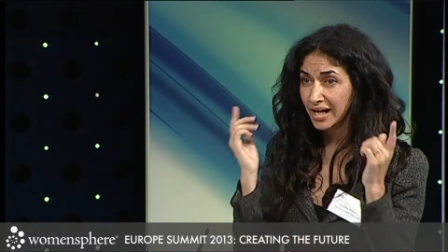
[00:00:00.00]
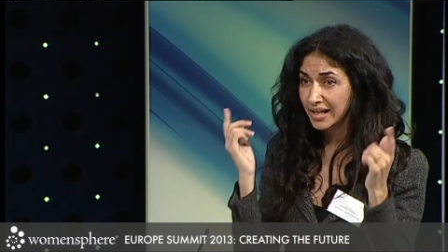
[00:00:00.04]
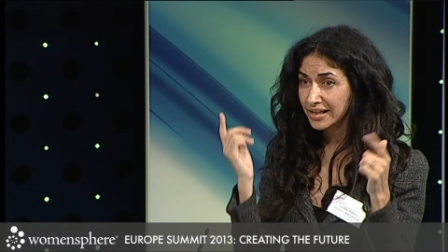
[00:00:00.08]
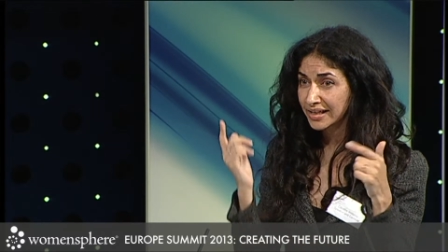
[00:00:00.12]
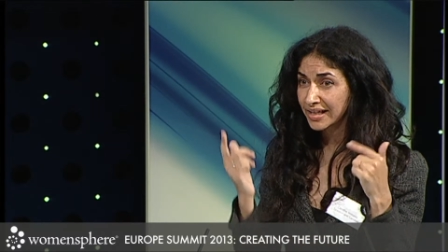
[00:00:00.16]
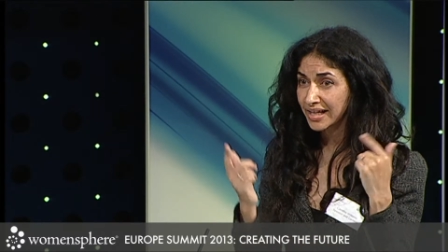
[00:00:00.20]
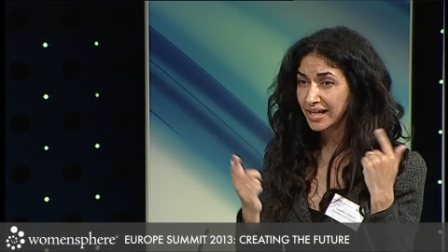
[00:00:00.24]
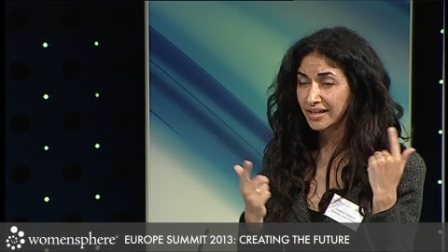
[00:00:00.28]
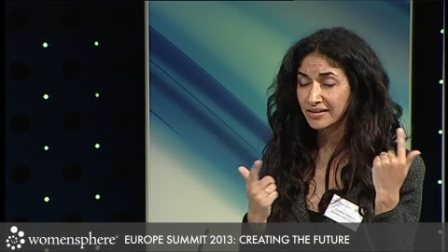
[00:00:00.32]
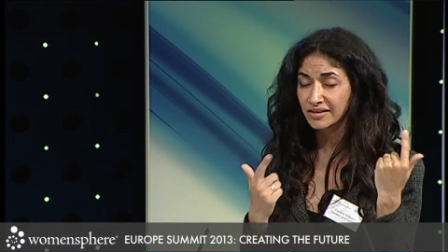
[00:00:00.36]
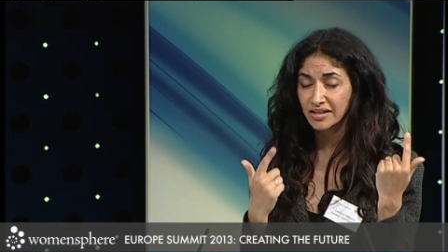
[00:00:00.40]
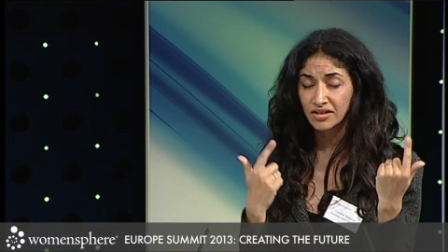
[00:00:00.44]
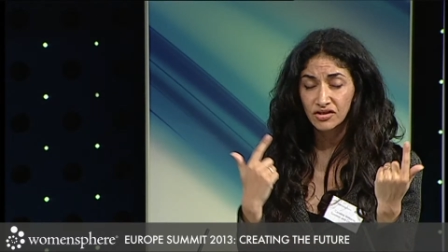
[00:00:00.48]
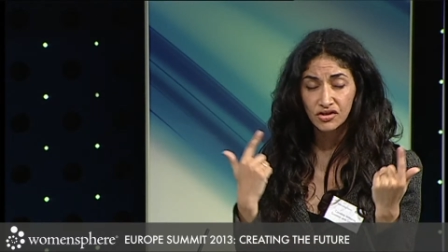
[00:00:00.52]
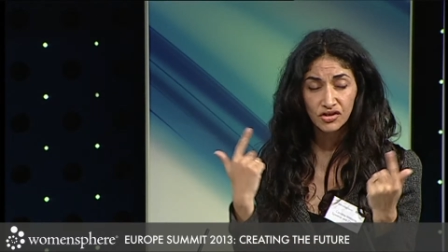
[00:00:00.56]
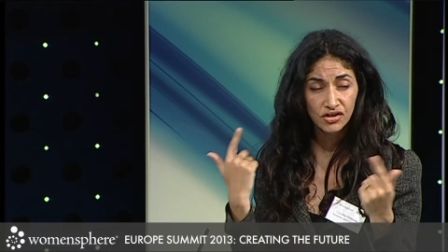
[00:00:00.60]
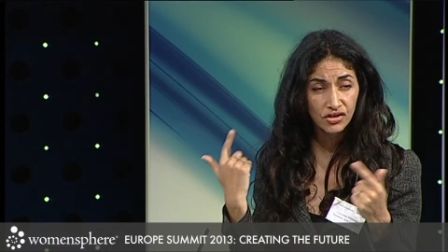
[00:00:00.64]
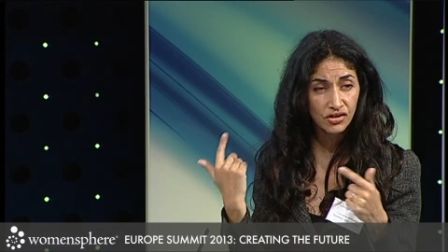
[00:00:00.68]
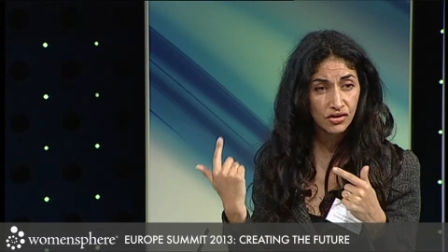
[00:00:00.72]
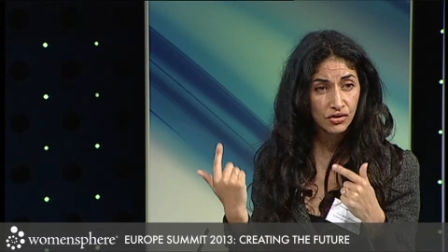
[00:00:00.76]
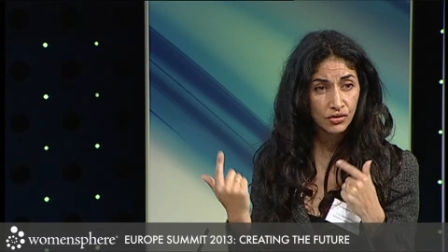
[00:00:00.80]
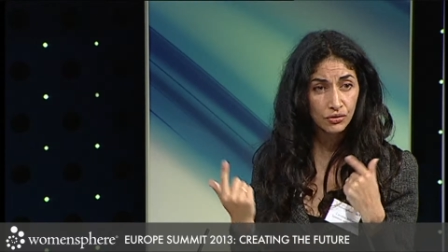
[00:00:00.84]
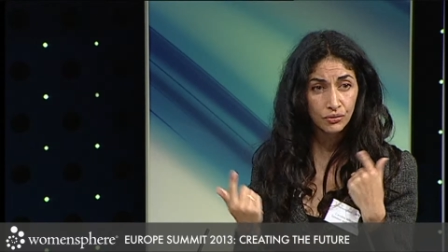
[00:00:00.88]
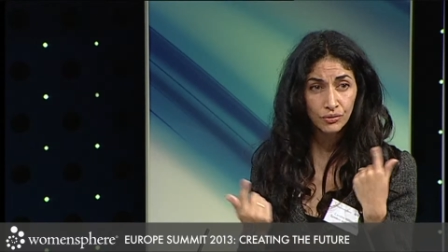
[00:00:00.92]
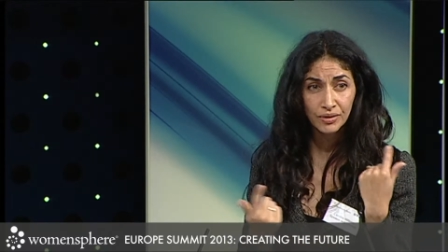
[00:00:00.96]
Again, it's
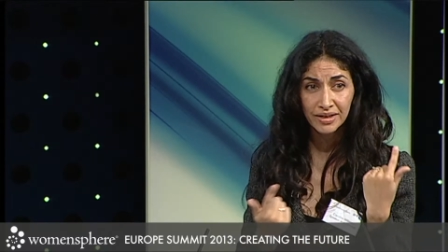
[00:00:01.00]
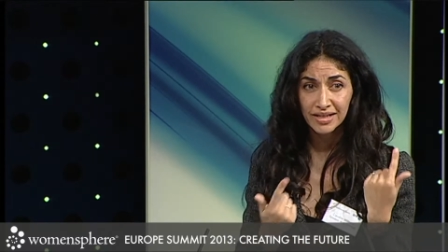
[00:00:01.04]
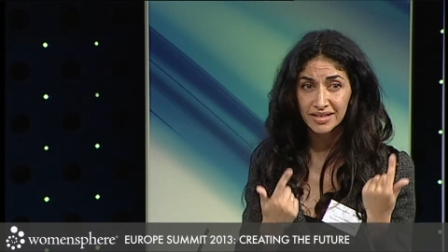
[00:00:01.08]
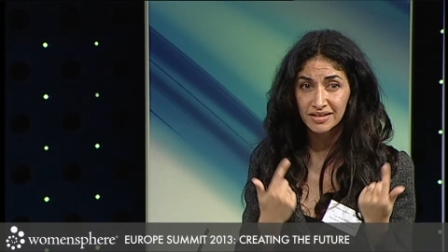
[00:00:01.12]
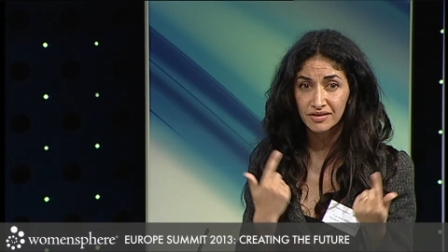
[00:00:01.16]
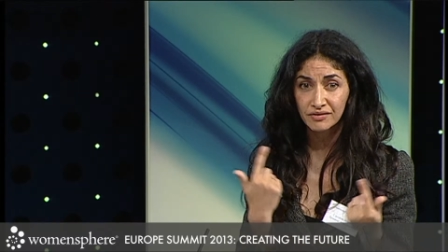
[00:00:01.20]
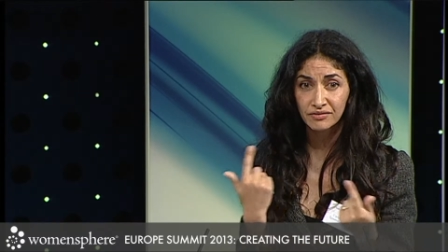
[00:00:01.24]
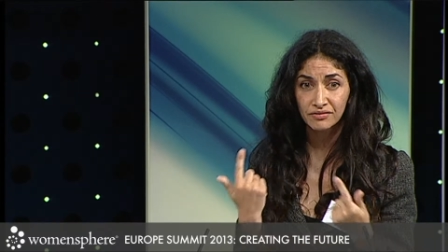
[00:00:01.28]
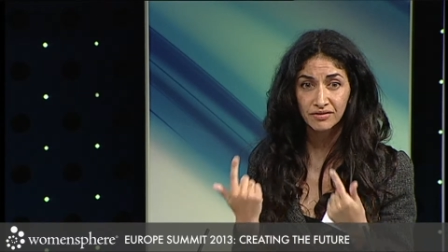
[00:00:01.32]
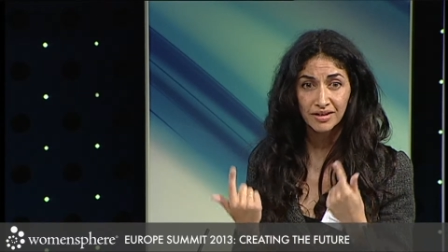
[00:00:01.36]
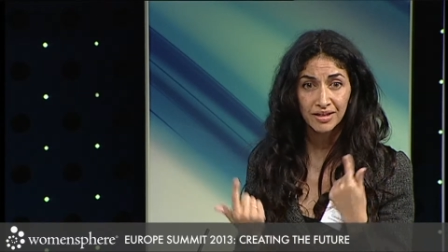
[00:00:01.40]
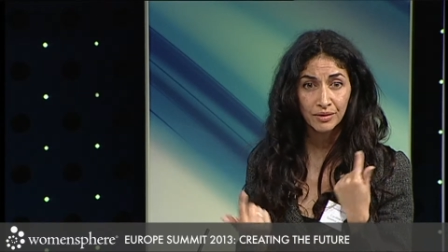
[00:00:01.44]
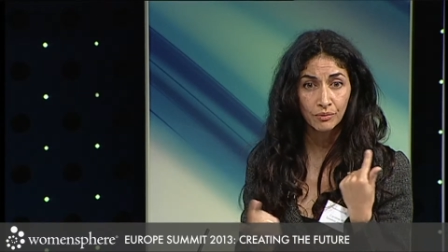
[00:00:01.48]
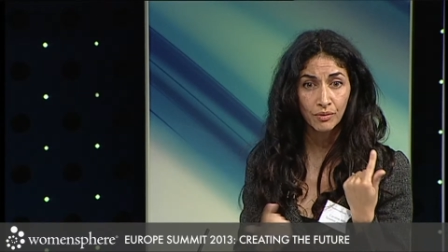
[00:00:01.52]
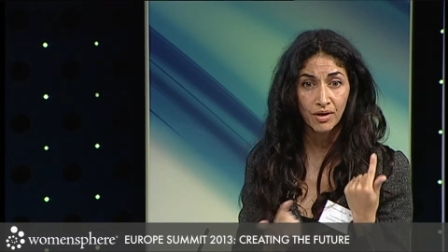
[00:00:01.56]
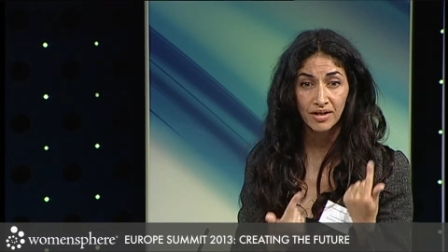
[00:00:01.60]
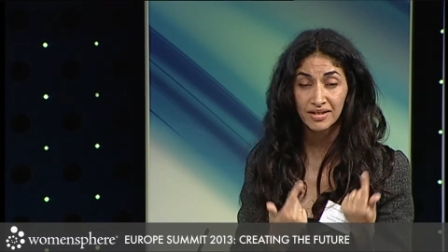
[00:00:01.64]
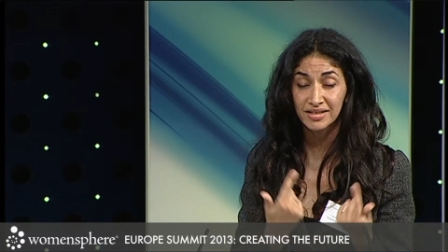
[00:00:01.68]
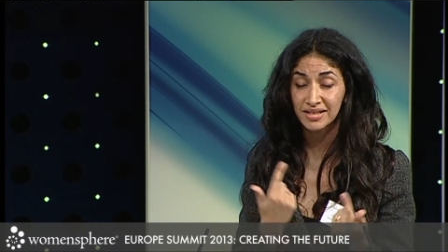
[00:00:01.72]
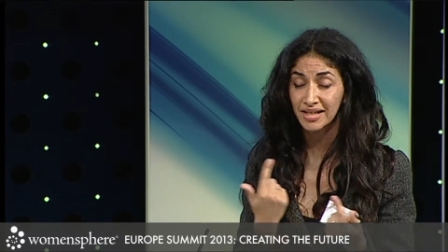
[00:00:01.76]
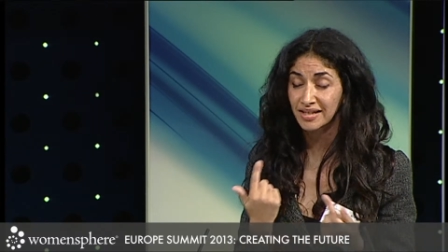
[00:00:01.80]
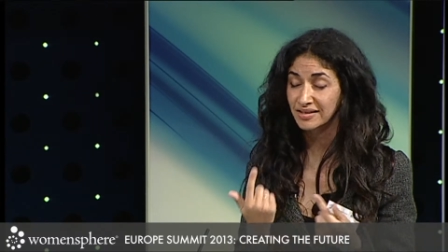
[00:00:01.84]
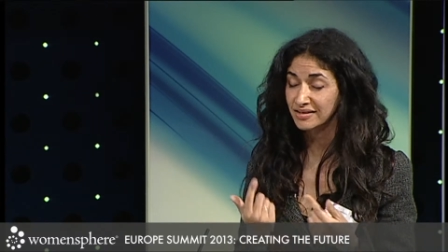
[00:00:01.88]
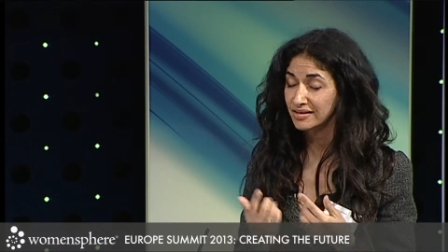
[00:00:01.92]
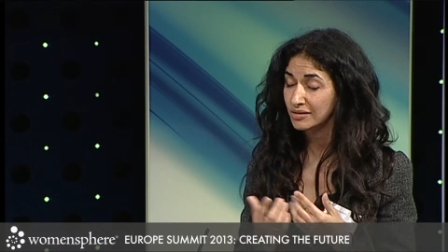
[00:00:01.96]
just toolkits and
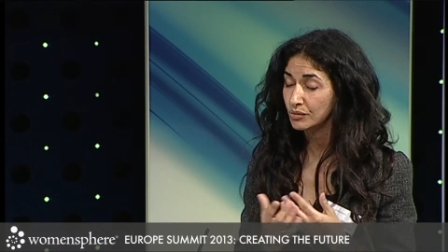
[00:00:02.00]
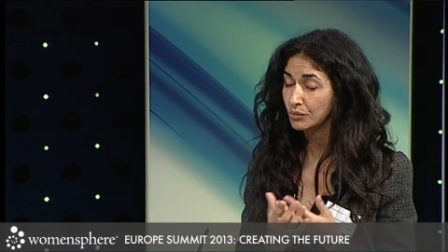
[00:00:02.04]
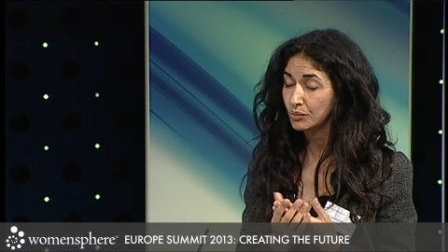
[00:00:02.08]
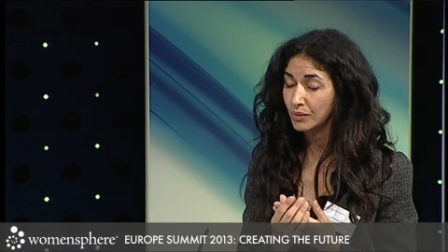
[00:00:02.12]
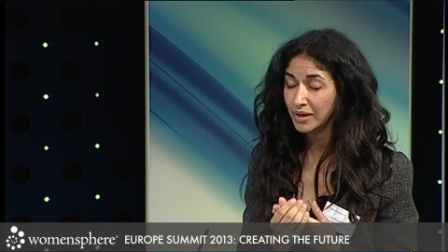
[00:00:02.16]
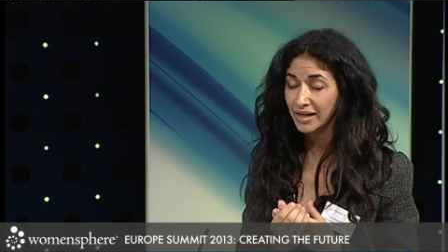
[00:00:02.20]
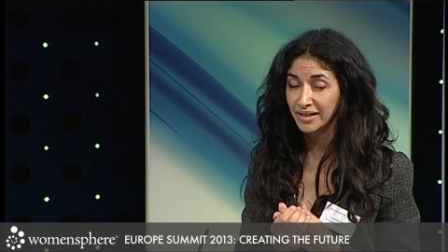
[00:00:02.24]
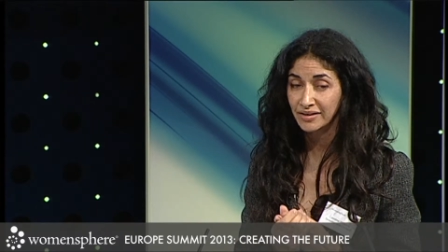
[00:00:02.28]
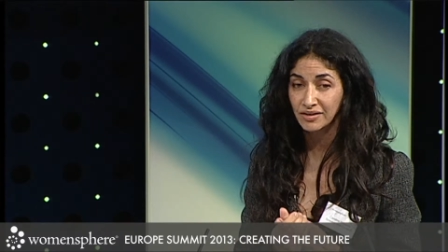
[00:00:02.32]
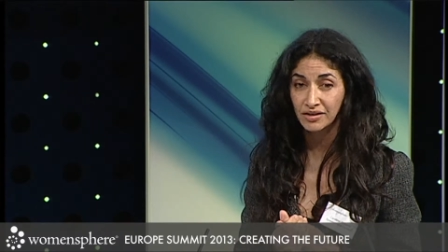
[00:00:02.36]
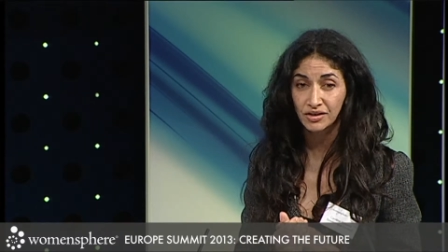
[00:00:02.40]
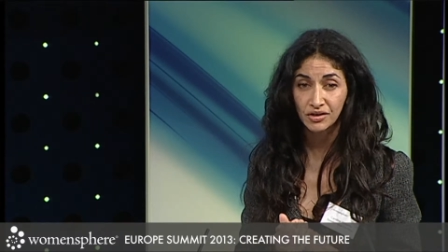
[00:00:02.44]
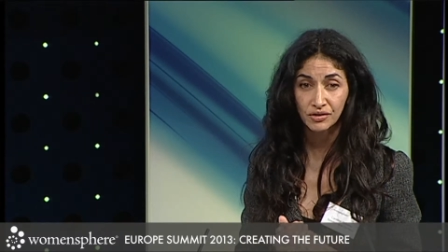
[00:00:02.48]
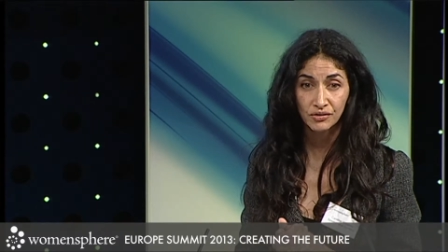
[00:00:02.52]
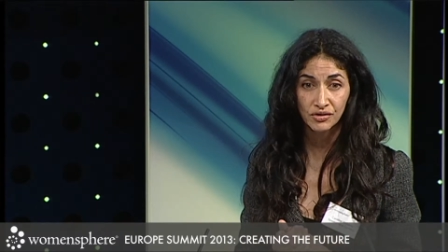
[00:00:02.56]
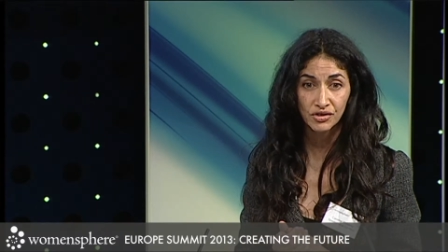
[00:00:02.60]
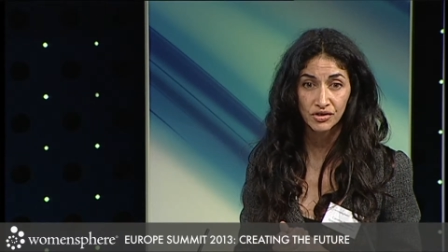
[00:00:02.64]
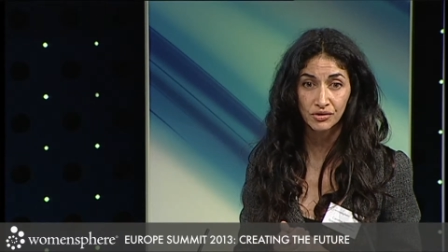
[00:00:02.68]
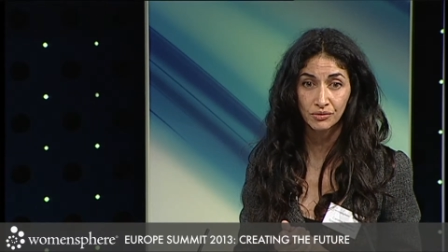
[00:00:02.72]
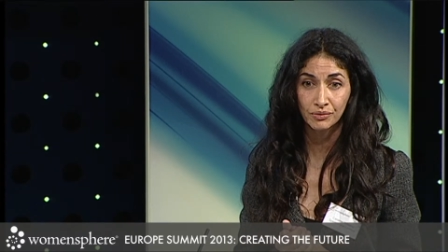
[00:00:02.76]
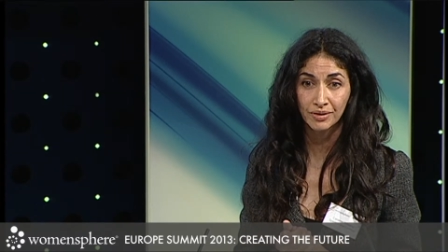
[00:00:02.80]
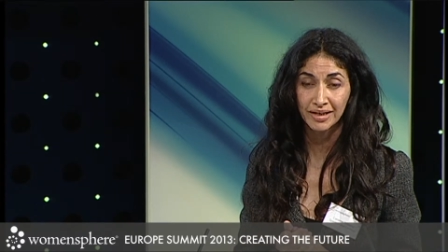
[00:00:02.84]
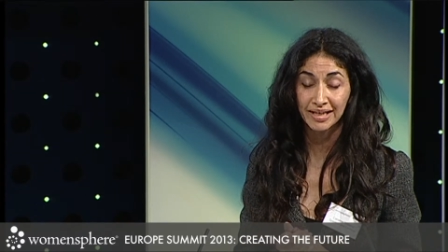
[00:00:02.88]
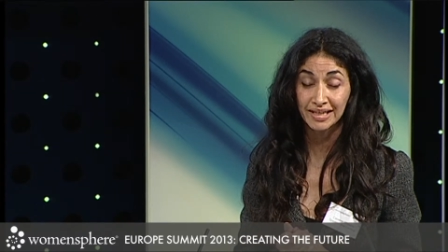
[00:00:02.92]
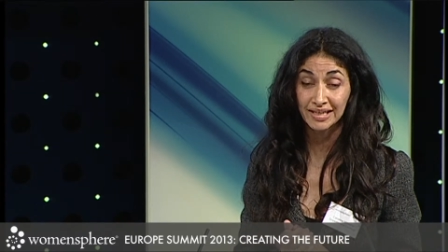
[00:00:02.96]
frameworks. That's the way that you
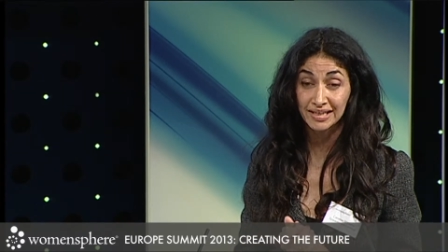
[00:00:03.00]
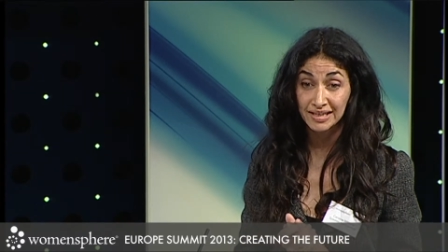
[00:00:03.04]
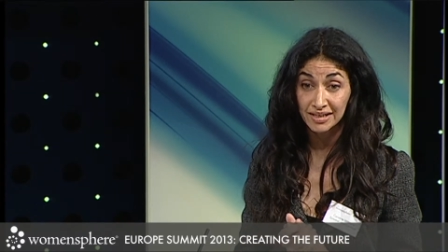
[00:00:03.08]
do it.